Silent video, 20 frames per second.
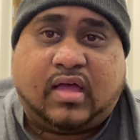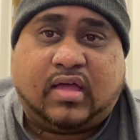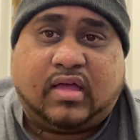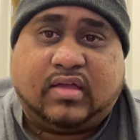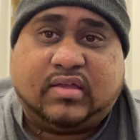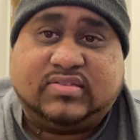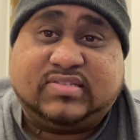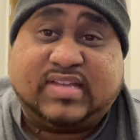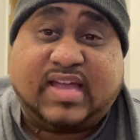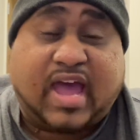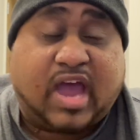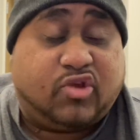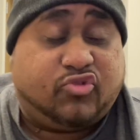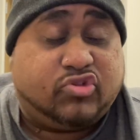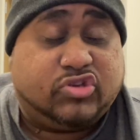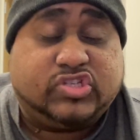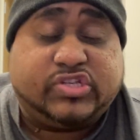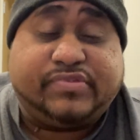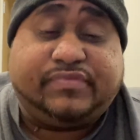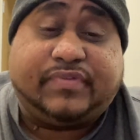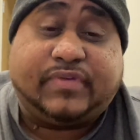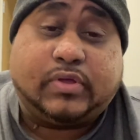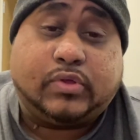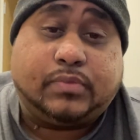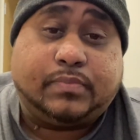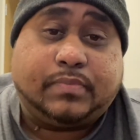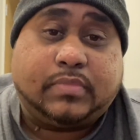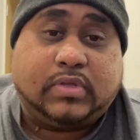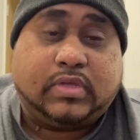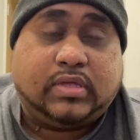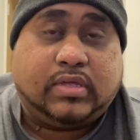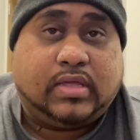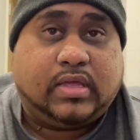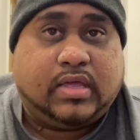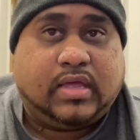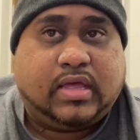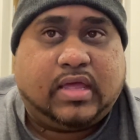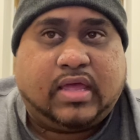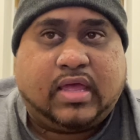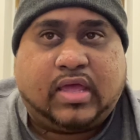It's a Guy Ritchie film.
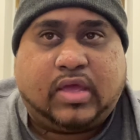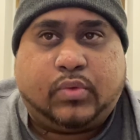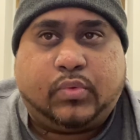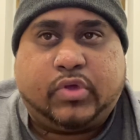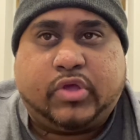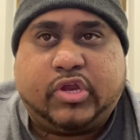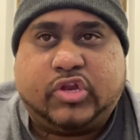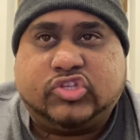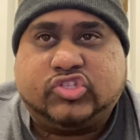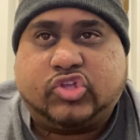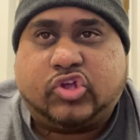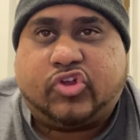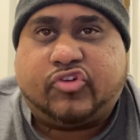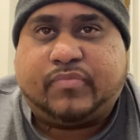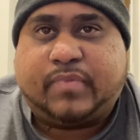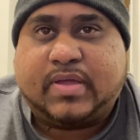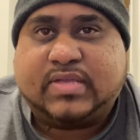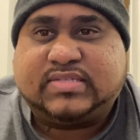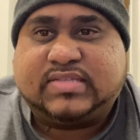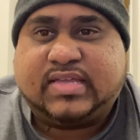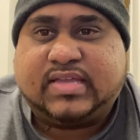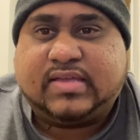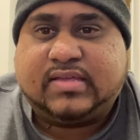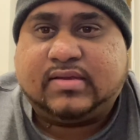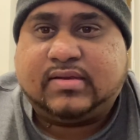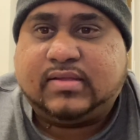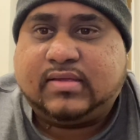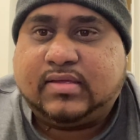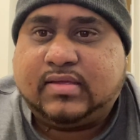And we're going to start off by saying,